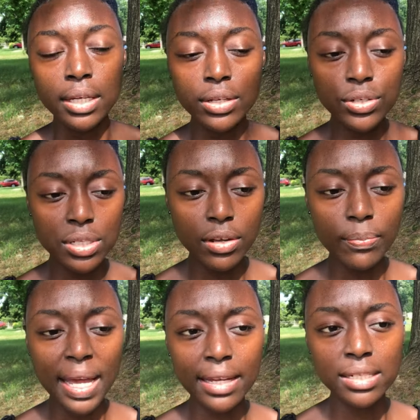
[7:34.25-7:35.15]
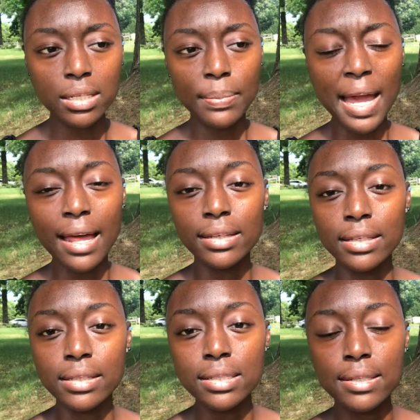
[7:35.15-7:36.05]
get yourself back into
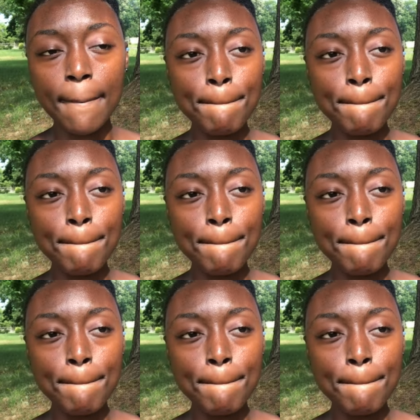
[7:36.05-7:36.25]
balance